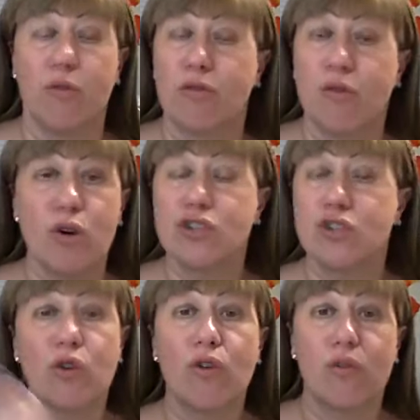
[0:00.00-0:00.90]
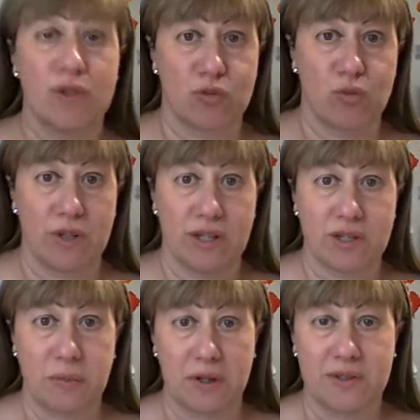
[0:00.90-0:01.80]
Of course, none of us want to
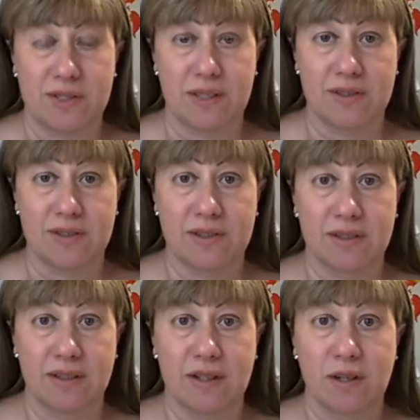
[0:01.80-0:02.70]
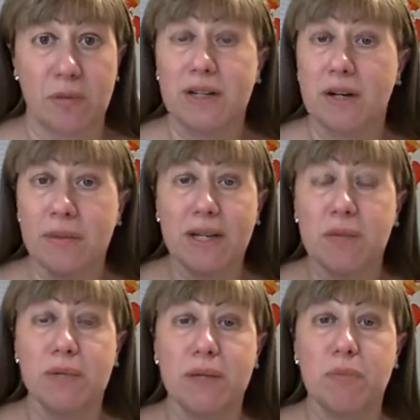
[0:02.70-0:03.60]
experience this, but there are
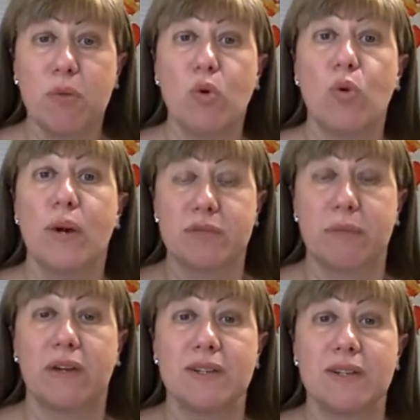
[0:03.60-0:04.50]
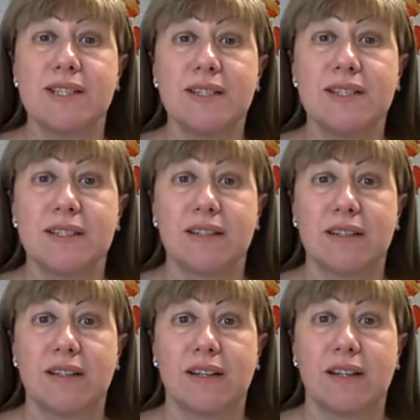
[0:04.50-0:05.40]
many people who experience it
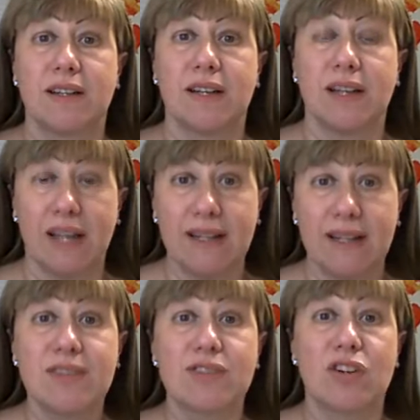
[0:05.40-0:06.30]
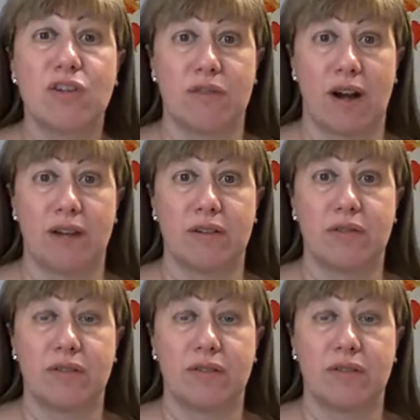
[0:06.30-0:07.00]
and they survive.